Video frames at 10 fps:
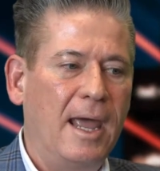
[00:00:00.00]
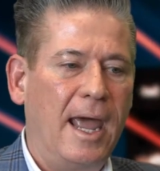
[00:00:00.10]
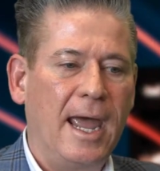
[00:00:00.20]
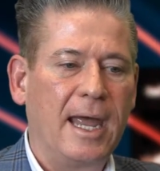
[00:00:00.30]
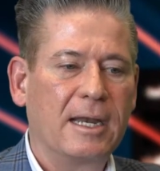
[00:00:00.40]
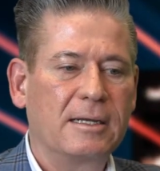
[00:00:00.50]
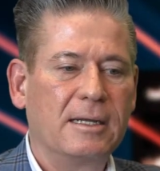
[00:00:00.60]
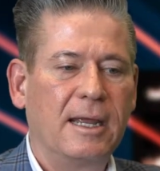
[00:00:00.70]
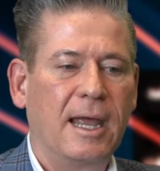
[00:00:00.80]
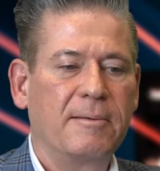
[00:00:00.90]
and
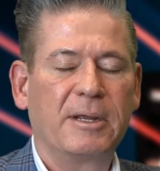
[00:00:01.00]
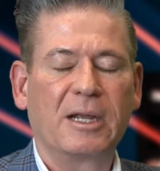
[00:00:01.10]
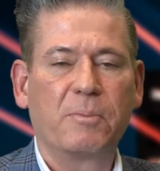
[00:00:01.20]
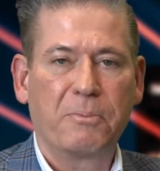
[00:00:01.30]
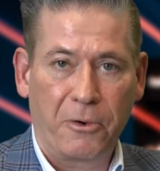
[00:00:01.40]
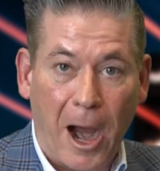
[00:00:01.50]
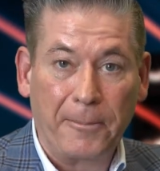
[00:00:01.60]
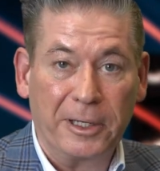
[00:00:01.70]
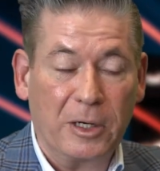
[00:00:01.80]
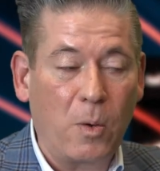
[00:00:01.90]
being
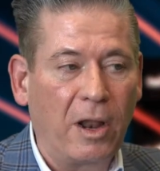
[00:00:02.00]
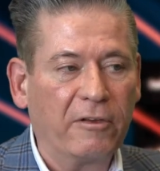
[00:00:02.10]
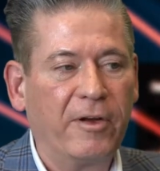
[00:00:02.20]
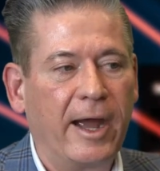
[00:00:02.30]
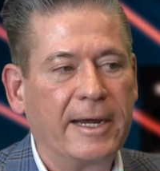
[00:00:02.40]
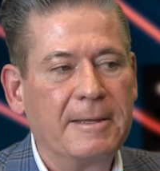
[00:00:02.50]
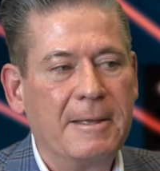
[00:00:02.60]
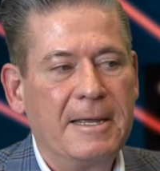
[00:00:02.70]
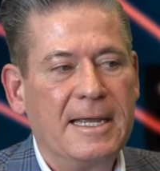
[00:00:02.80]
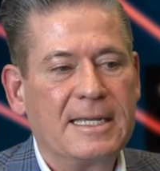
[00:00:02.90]
properly qualified,
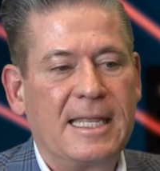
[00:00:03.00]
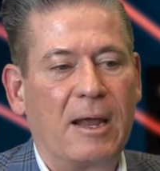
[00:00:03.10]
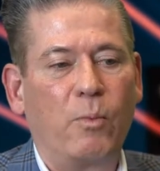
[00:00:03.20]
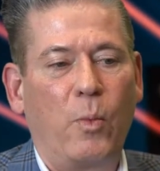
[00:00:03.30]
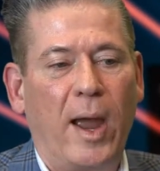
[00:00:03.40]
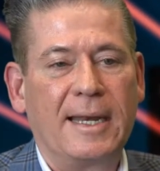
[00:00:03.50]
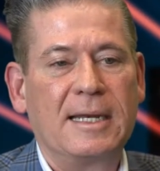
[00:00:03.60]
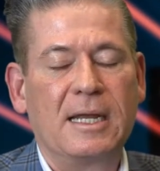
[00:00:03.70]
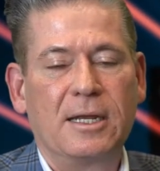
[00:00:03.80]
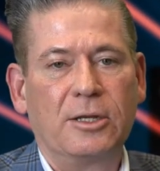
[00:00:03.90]
is that when